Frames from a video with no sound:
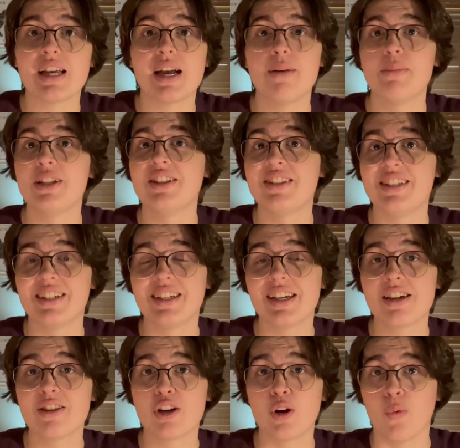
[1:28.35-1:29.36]
have been
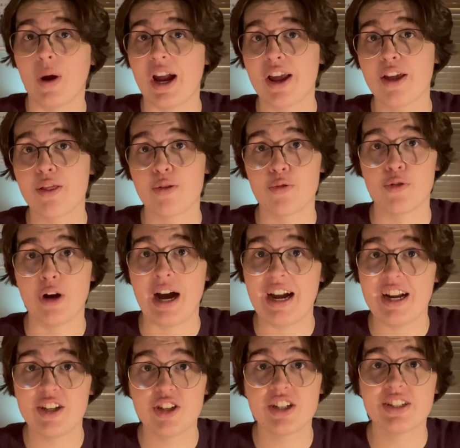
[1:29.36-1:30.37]
singing their way through
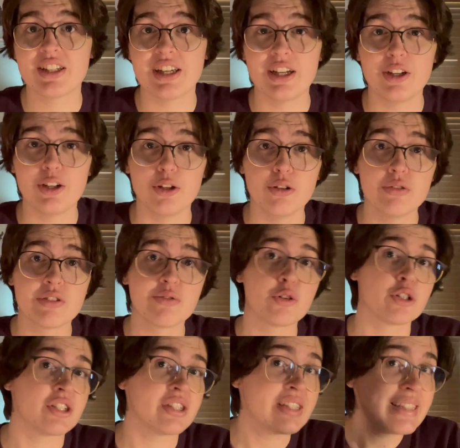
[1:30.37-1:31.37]
hijinks and goofs
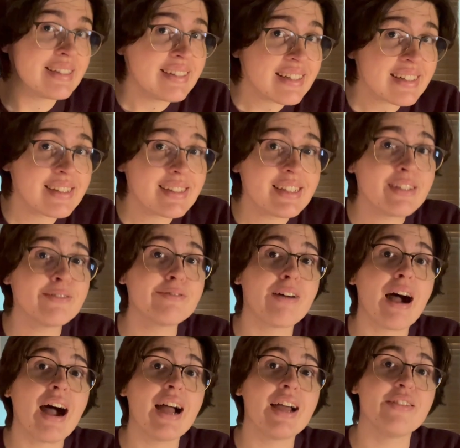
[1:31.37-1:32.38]
for
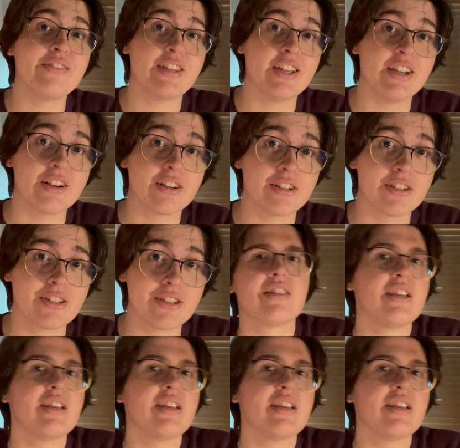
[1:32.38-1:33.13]
65 years.